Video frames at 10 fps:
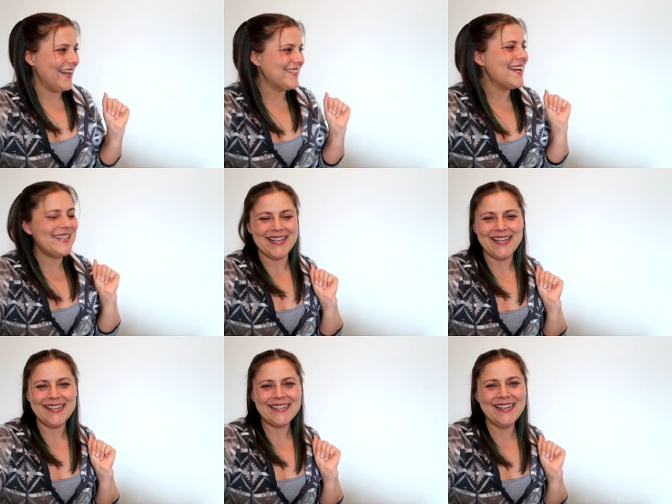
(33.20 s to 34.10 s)
And I
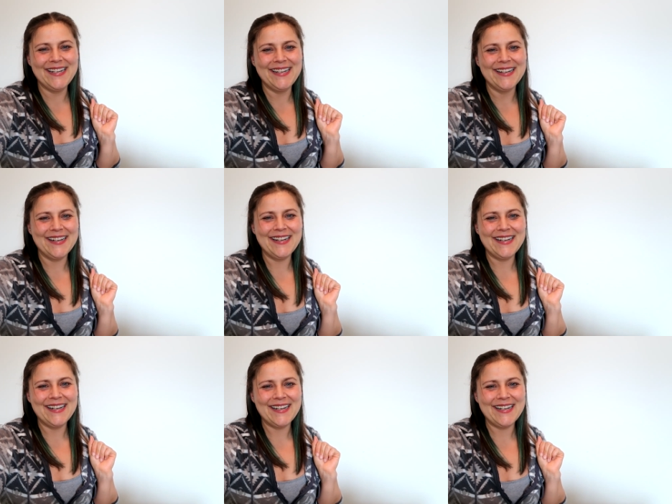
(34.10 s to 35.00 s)
did.
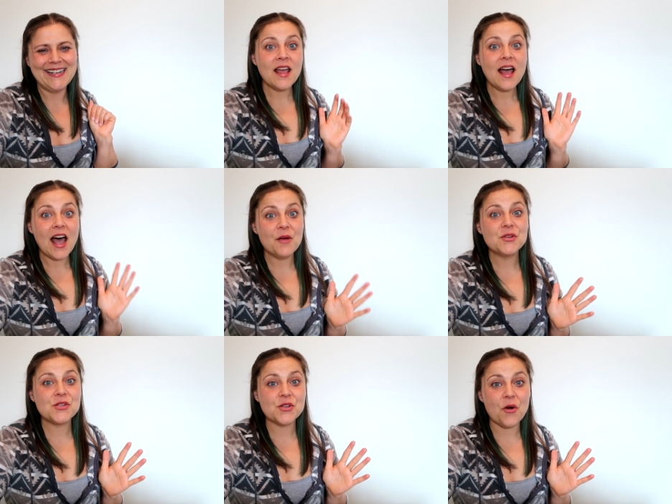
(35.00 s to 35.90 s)
I
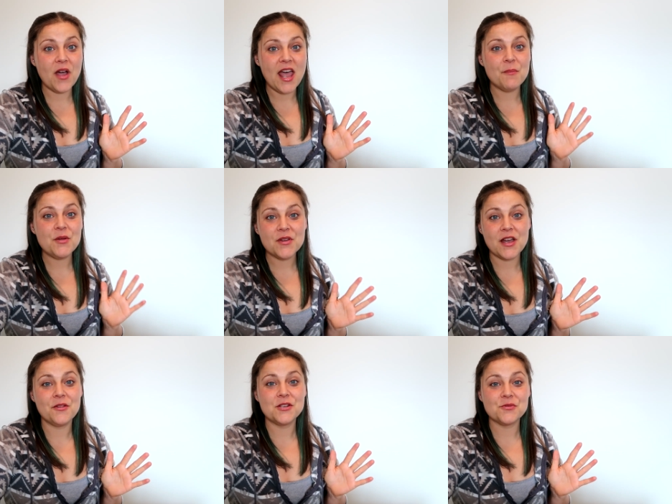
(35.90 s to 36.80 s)
was so happy
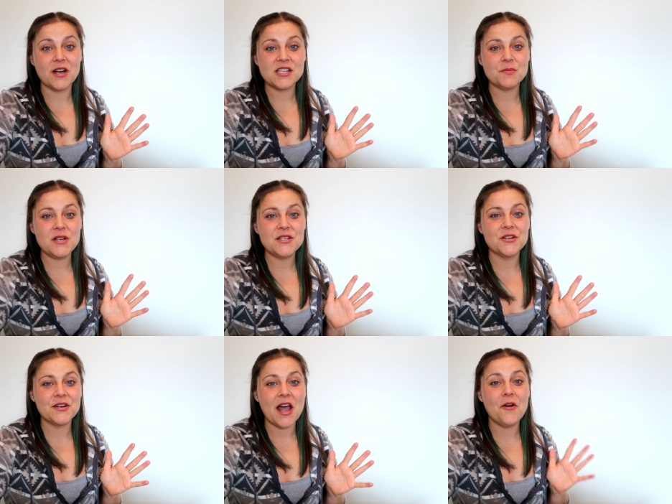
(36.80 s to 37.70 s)
with how this recipe
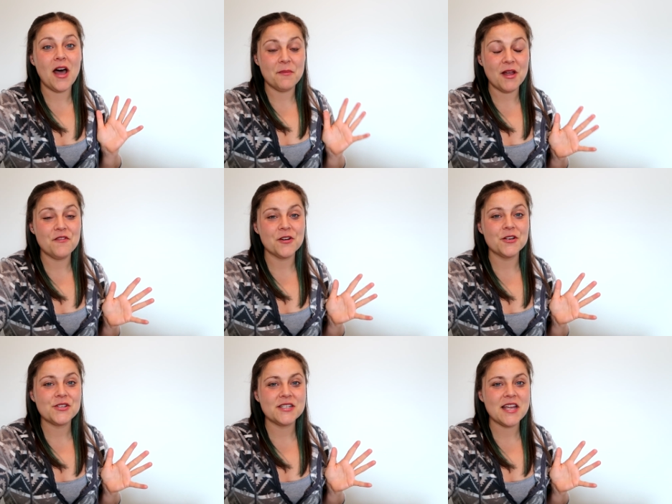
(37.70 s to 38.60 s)
turned out on my
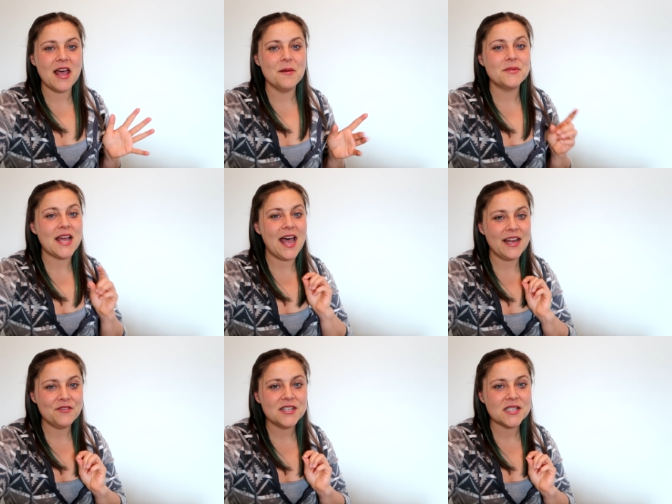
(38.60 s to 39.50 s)
first attempt.
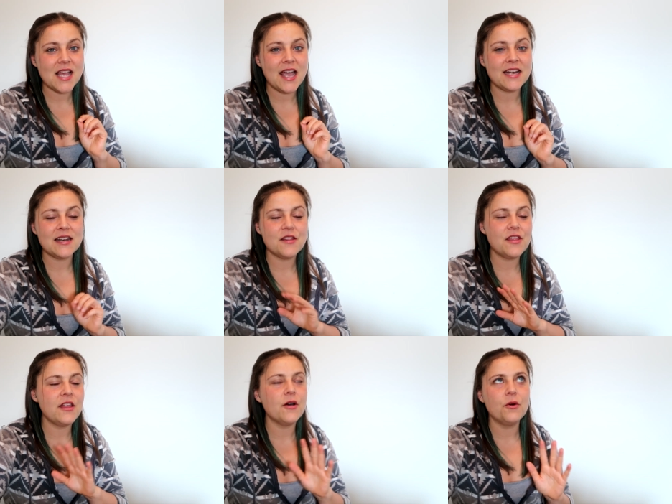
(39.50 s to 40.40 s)
I have
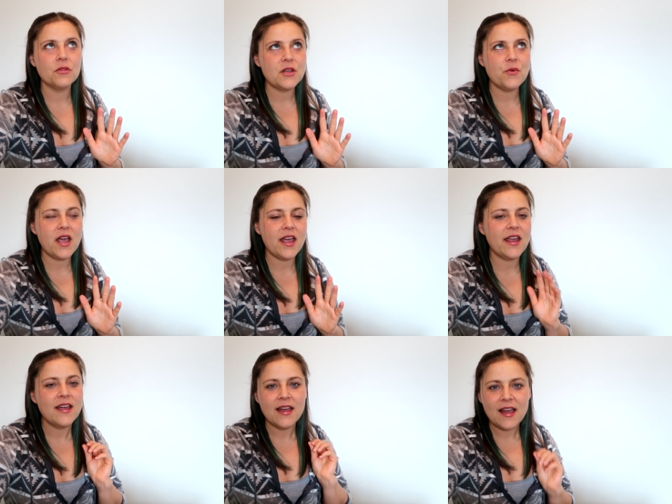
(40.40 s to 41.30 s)
decided the only
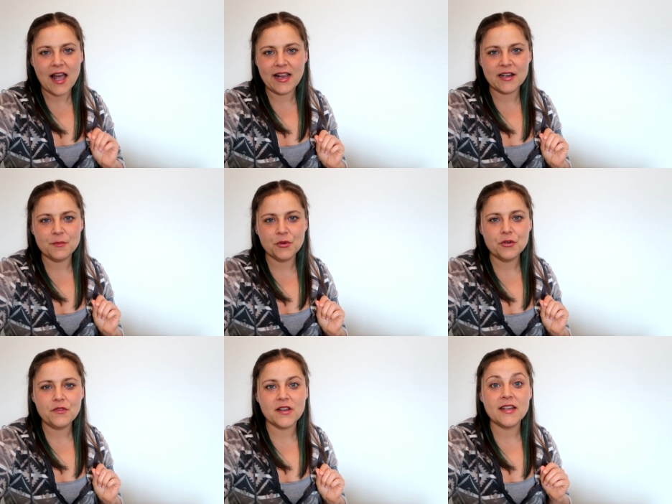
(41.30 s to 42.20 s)
way I can
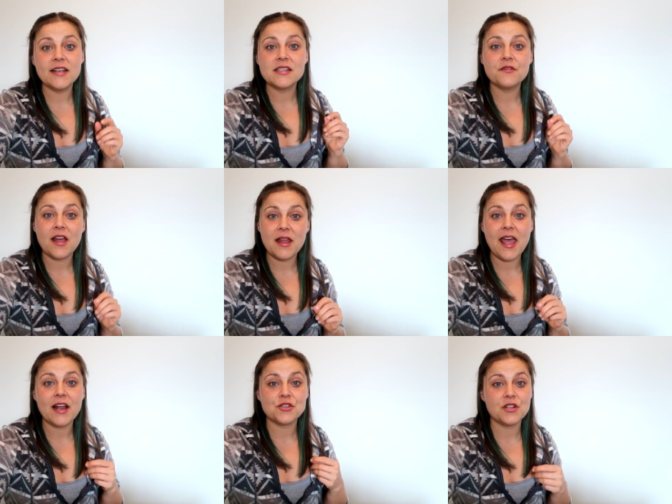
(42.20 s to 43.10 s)
improve it is if I
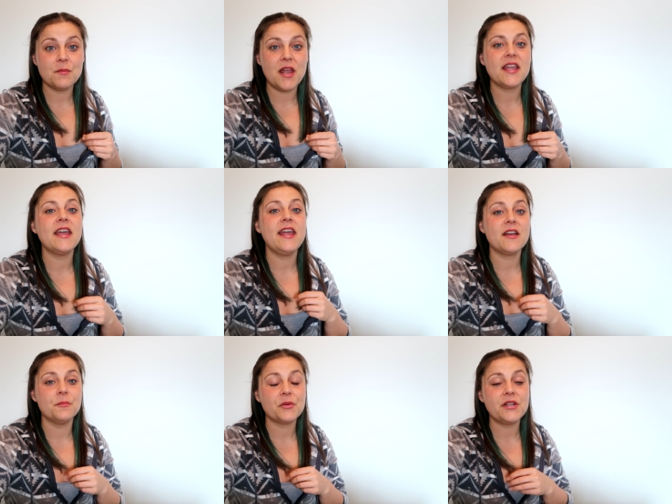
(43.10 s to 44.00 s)
actually make it a
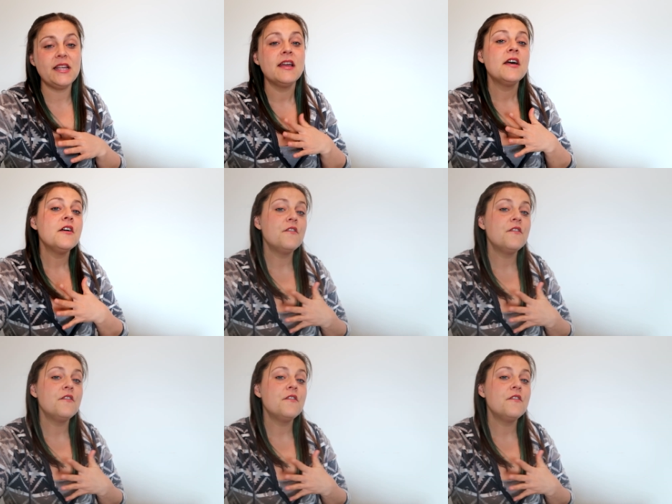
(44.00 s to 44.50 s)
complete